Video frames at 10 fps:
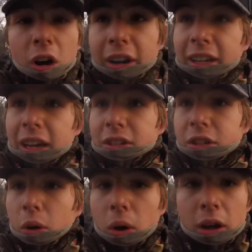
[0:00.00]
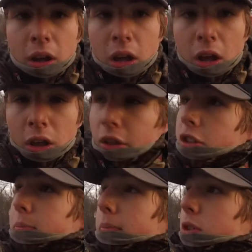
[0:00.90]
All right guys, so
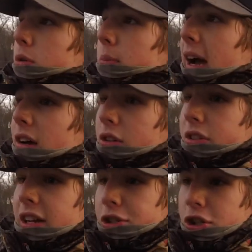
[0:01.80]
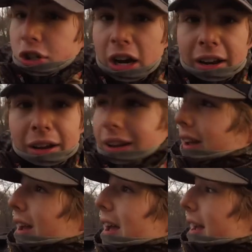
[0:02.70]
those two mallards that I just shot at
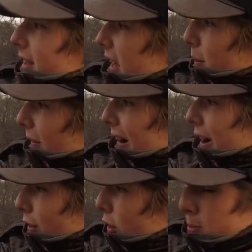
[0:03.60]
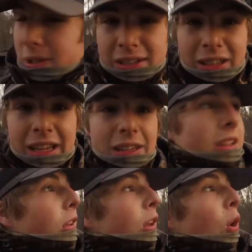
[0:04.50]
came around, almost
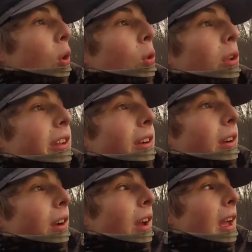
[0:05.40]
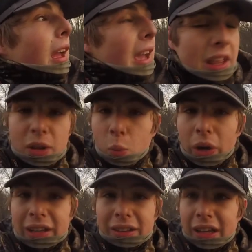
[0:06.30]
landed in the hole here, and then
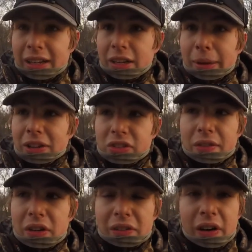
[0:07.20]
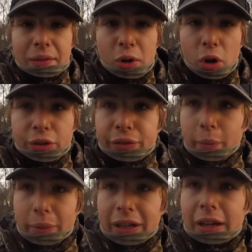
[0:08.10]
went and landed about 75 yards
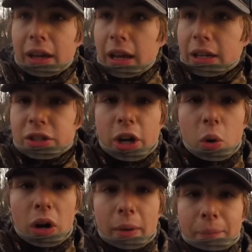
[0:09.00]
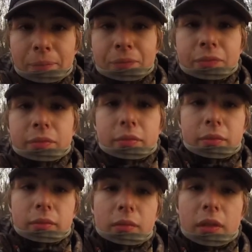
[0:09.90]
from me. So um,
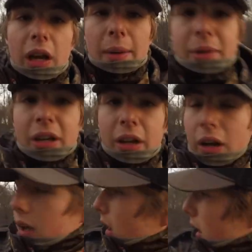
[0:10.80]
I'm gonna